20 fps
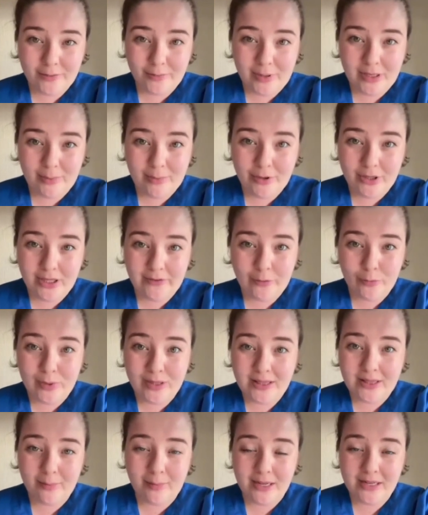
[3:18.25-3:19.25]
for people living
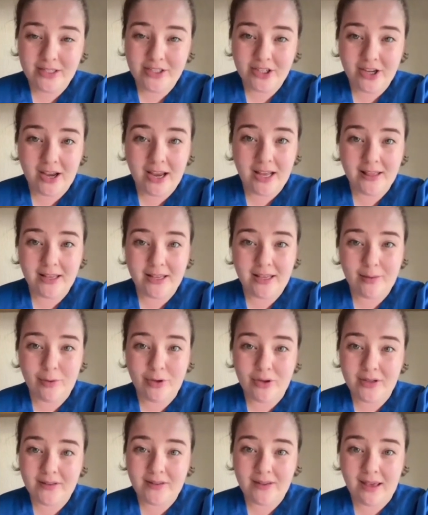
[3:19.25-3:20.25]
with dementia in the
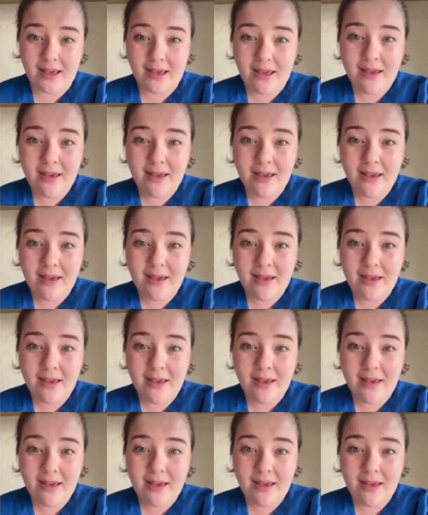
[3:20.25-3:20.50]
community.